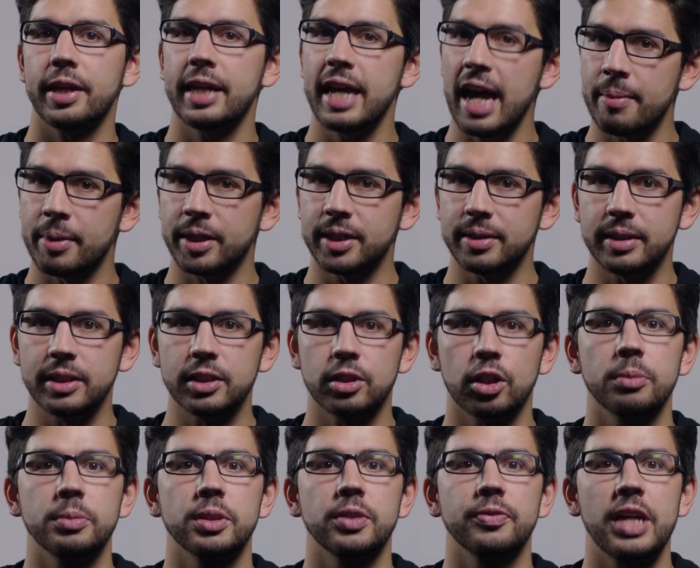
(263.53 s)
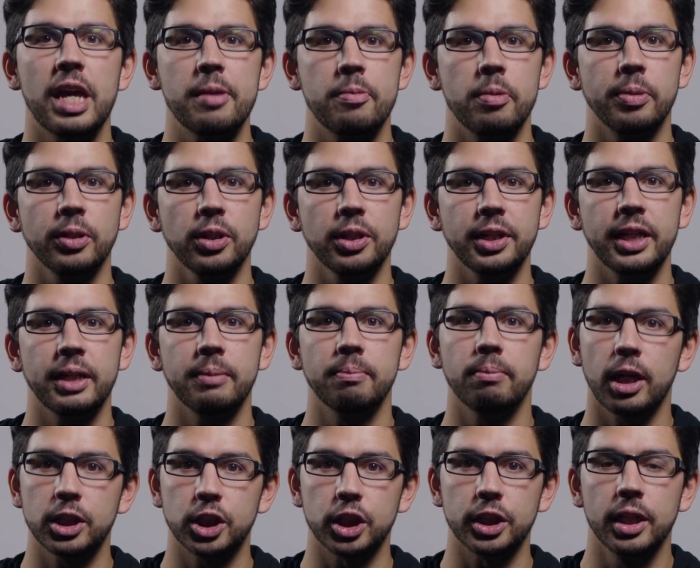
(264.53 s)
gamut in terms of capability and
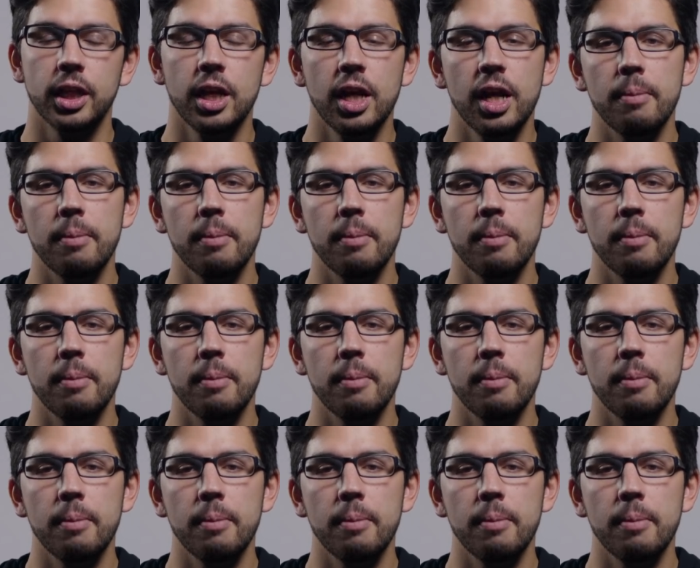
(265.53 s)
budget,